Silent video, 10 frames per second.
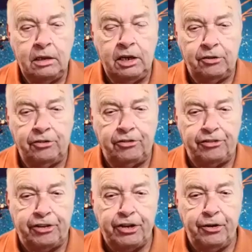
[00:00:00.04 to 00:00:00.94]
Here is the
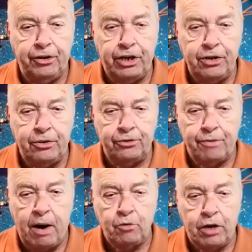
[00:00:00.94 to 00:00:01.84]
security news
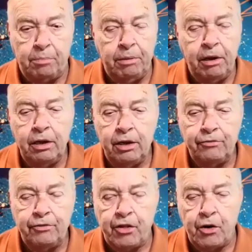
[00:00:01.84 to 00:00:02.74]
roundup
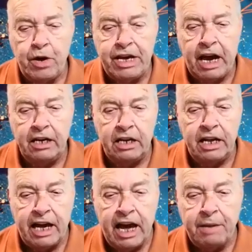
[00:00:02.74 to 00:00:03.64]
for the week
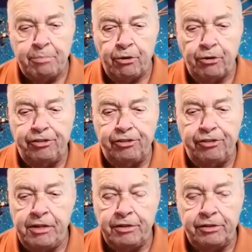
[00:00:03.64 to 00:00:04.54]
ending April
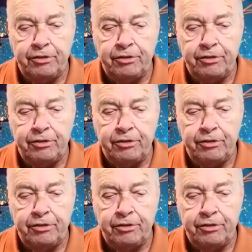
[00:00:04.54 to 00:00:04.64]
7th,